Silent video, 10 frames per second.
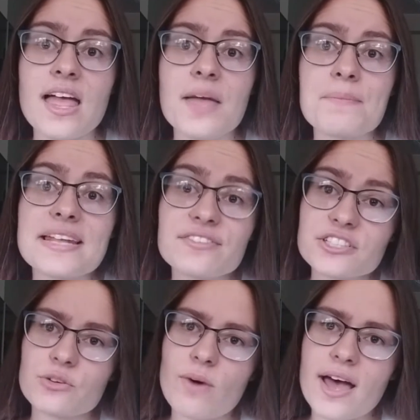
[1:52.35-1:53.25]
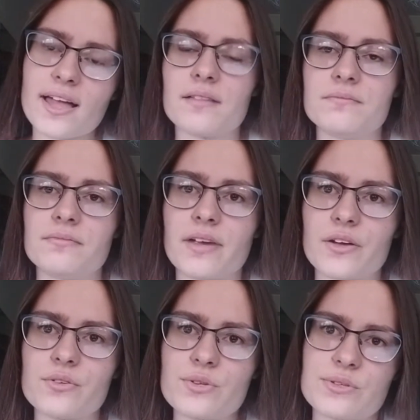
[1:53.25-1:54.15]
But after a while, I
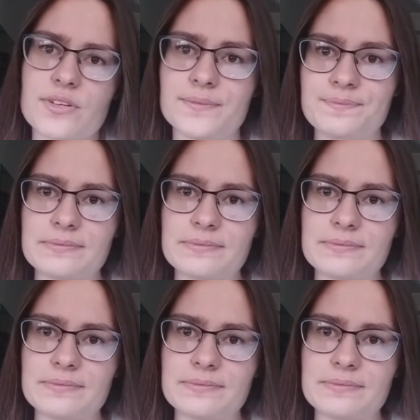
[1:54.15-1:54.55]
got used to them.